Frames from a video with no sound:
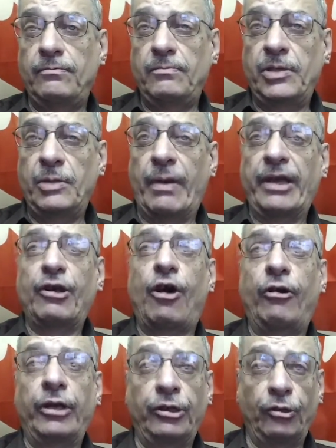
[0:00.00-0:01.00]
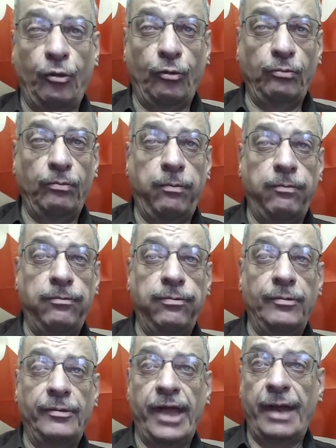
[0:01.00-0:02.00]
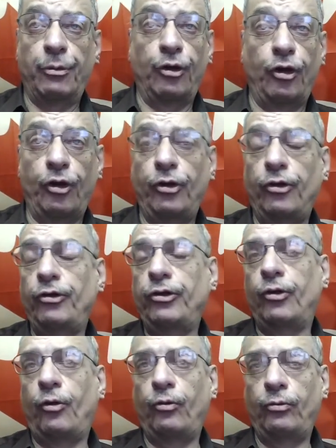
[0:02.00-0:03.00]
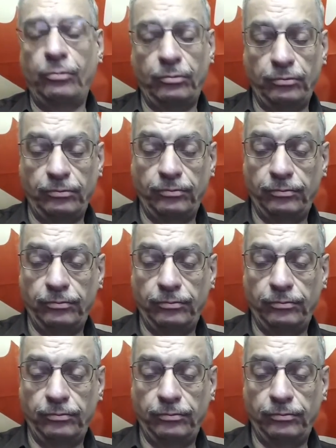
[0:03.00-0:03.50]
you might call it in your own neighborhood or your own